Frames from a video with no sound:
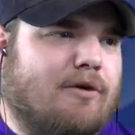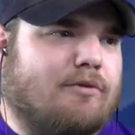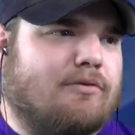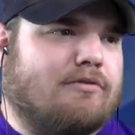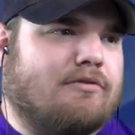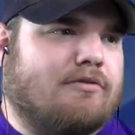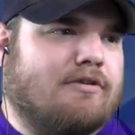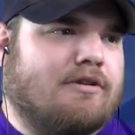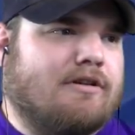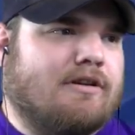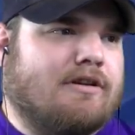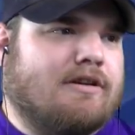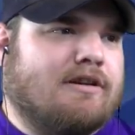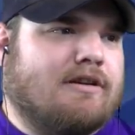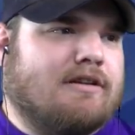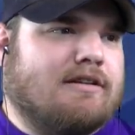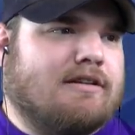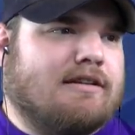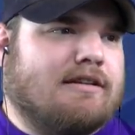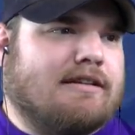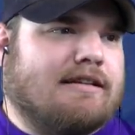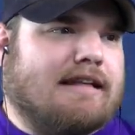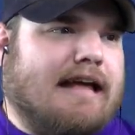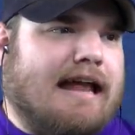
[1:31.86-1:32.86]
boat?
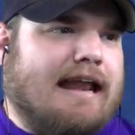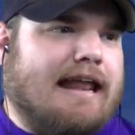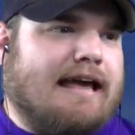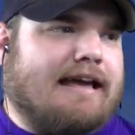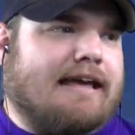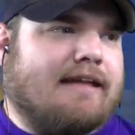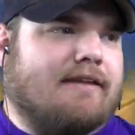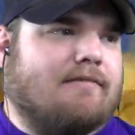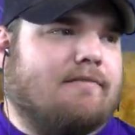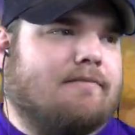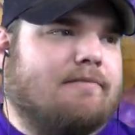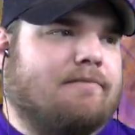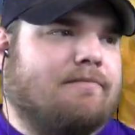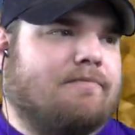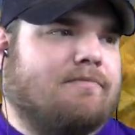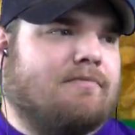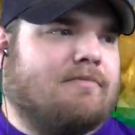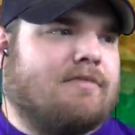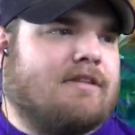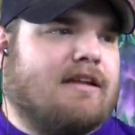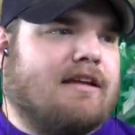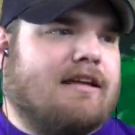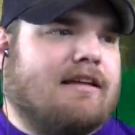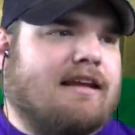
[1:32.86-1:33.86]
I like it.
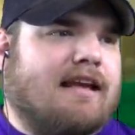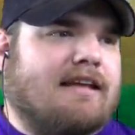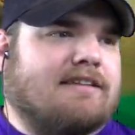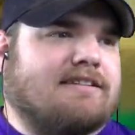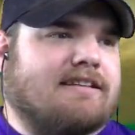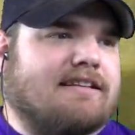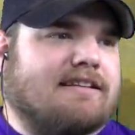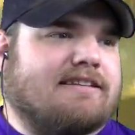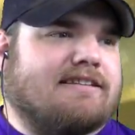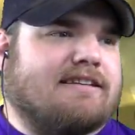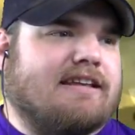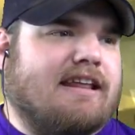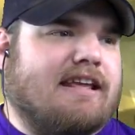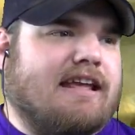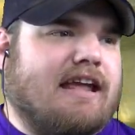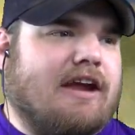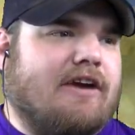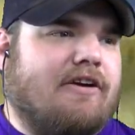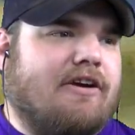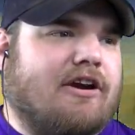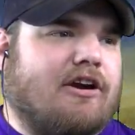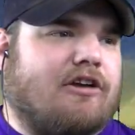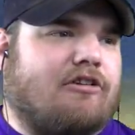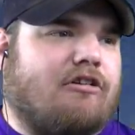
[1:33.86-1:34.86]
Nice little sitting
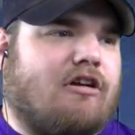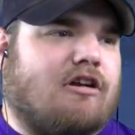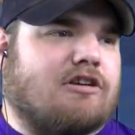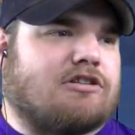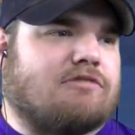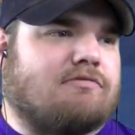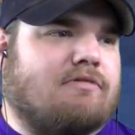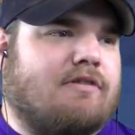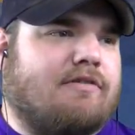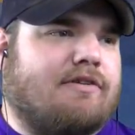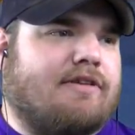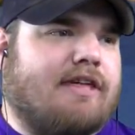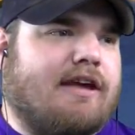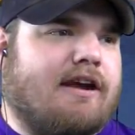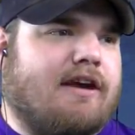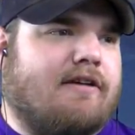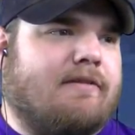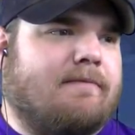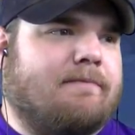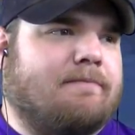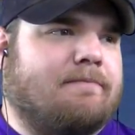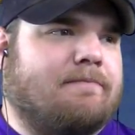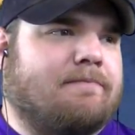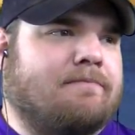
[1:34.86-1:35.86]
area across the river
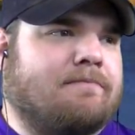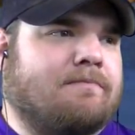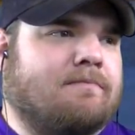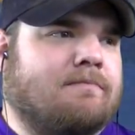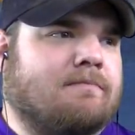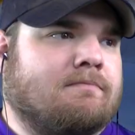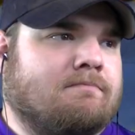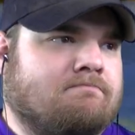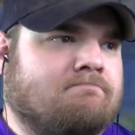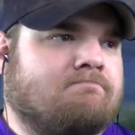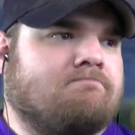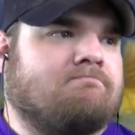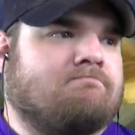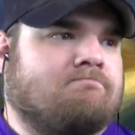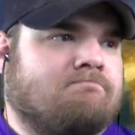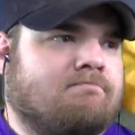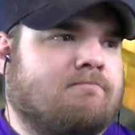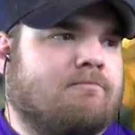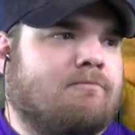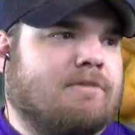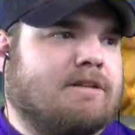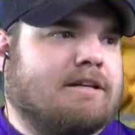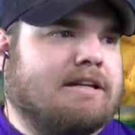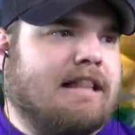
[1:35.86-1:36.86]
there.
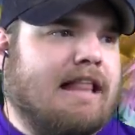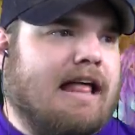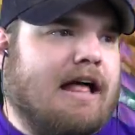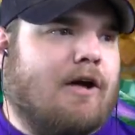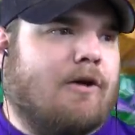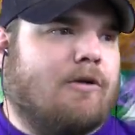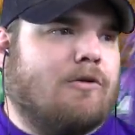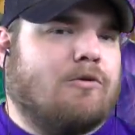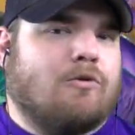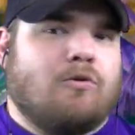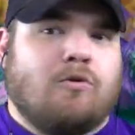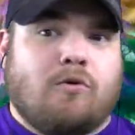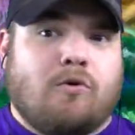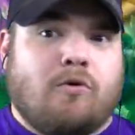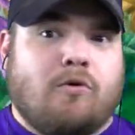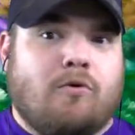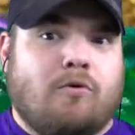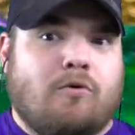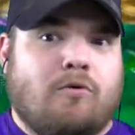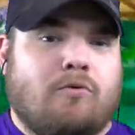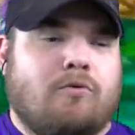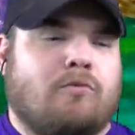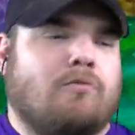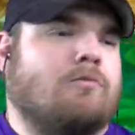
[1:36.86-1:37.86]
Little owl.
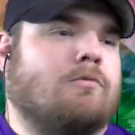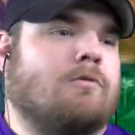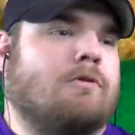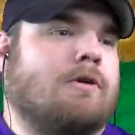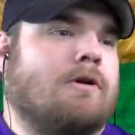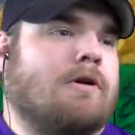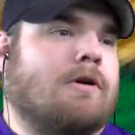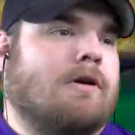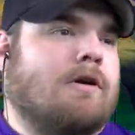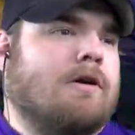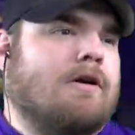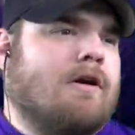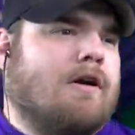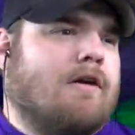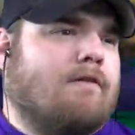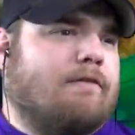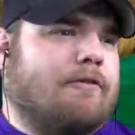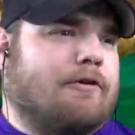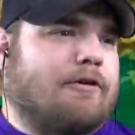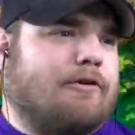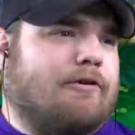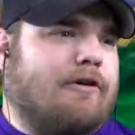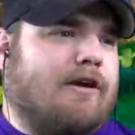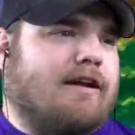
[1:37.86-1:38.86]
Woo!
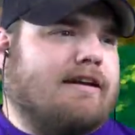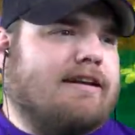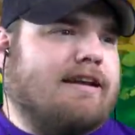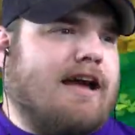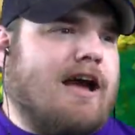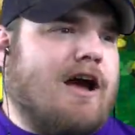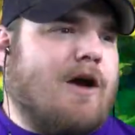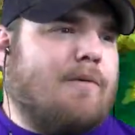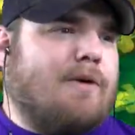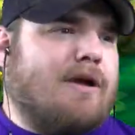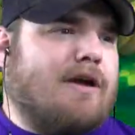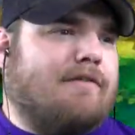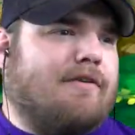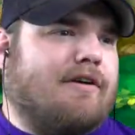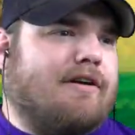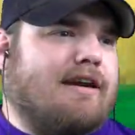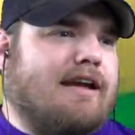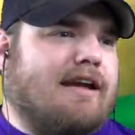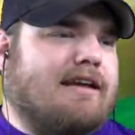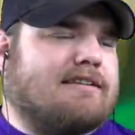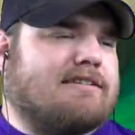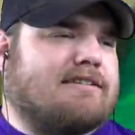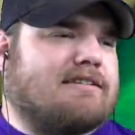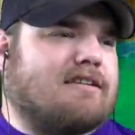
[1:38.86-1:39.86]
Further on down, we have our
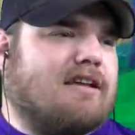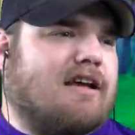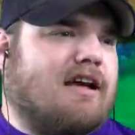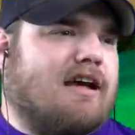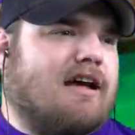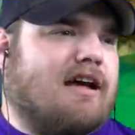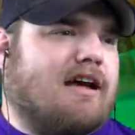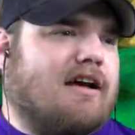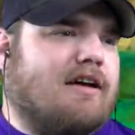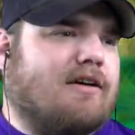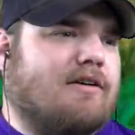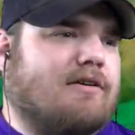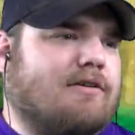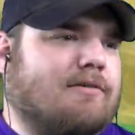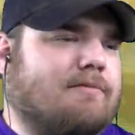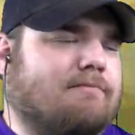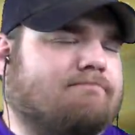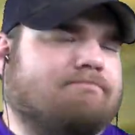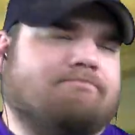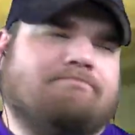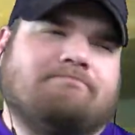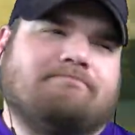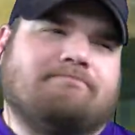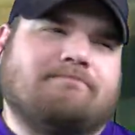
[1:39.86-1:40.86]
nice, what are
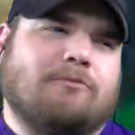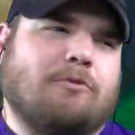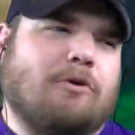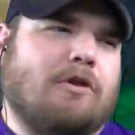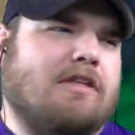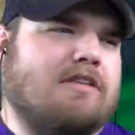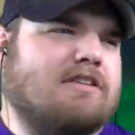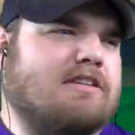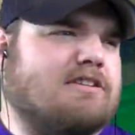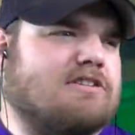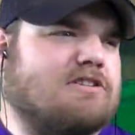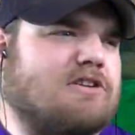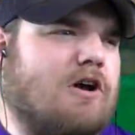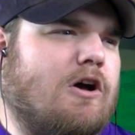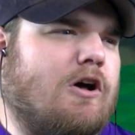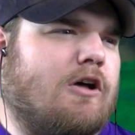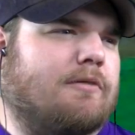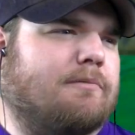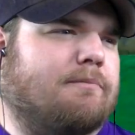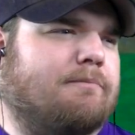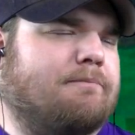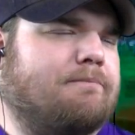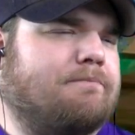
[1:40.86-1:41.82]
these things called?